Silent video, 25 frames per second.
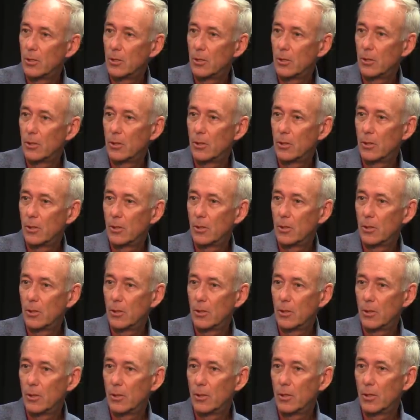
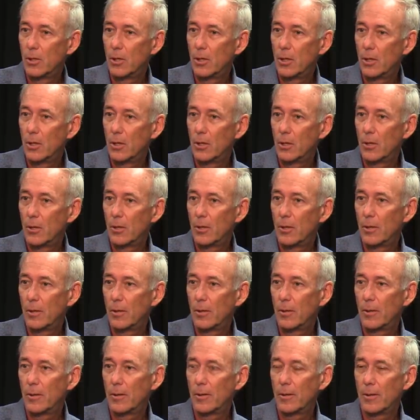
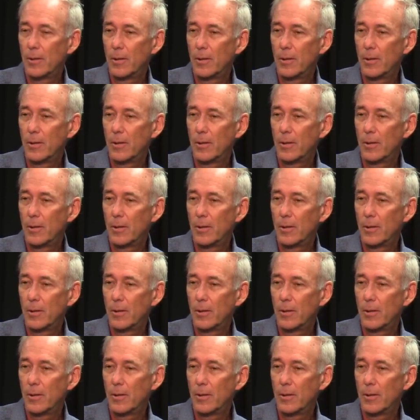Nothing is said.